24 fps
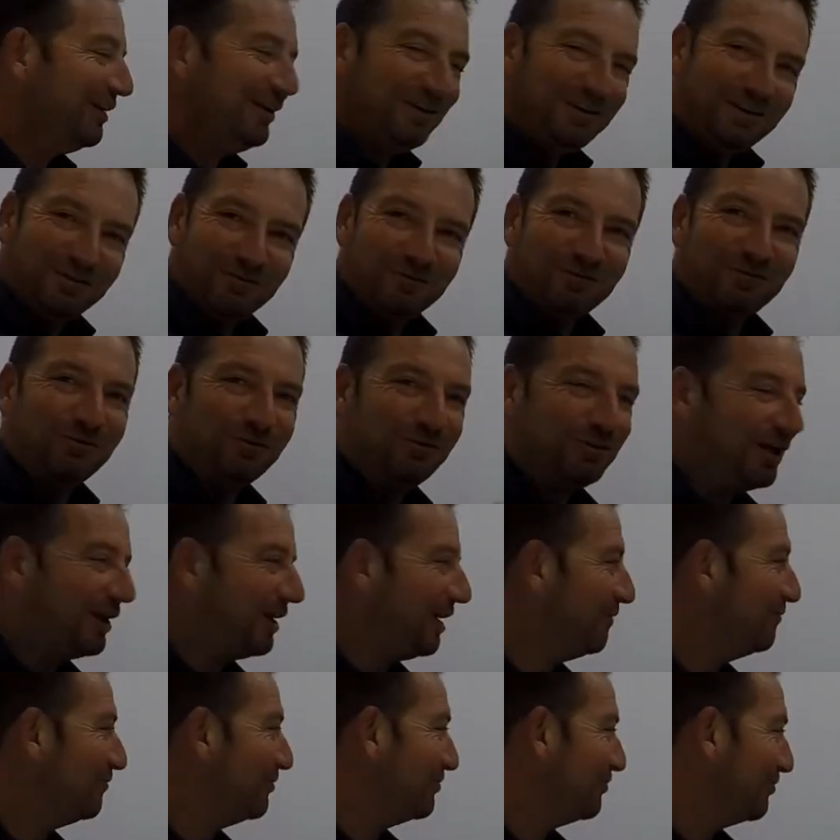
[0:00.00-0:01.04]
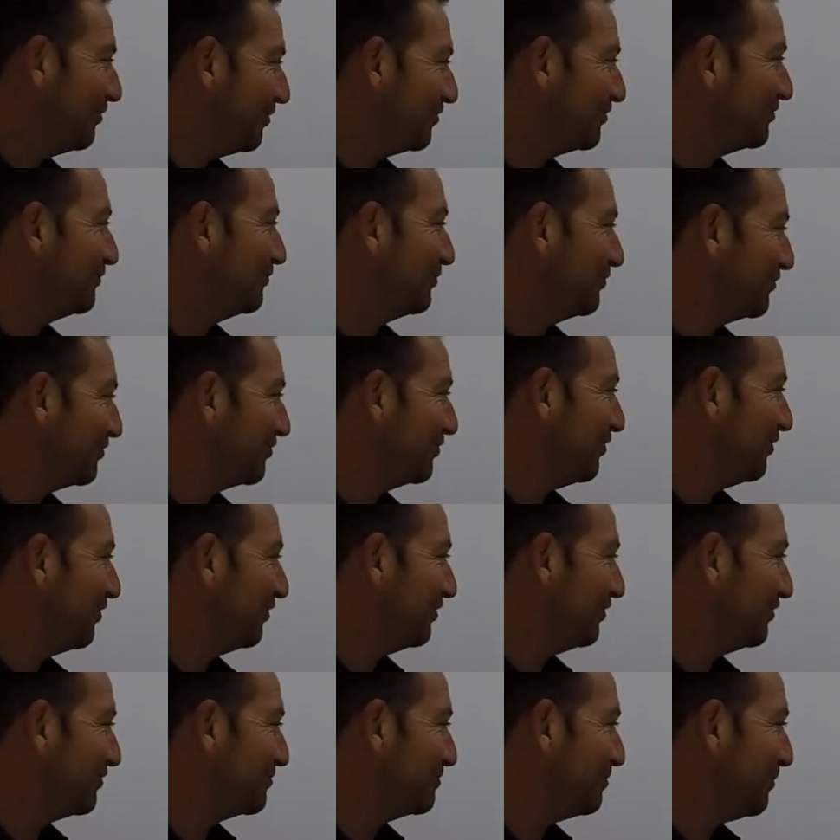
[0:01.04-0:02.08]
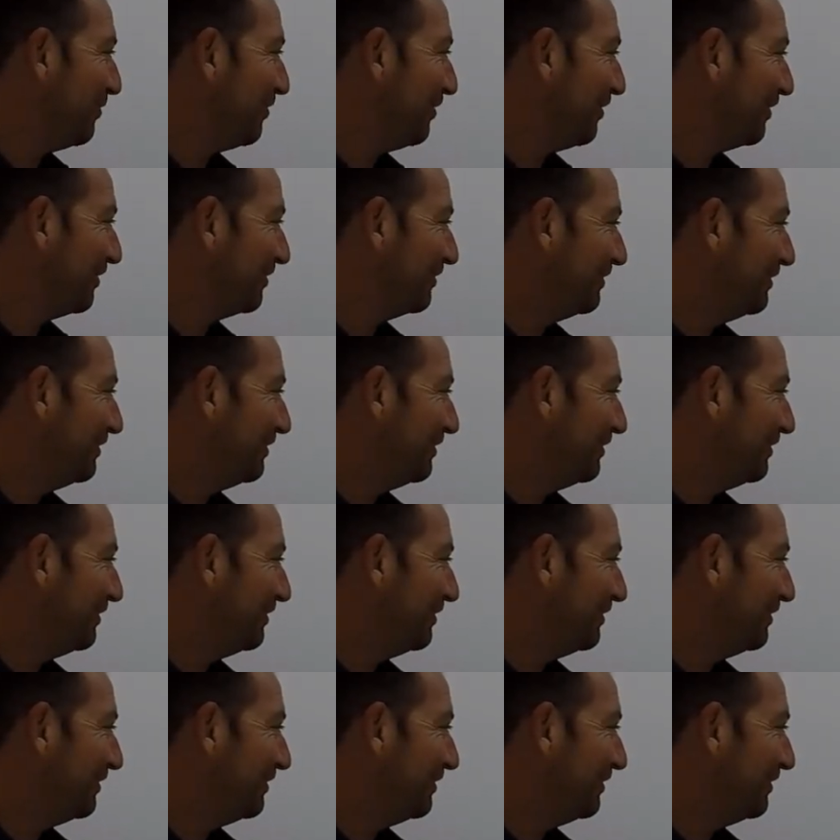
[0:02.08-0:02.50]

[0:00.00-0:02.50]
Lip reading: Give us all that advertising for Zuccoli Aspire.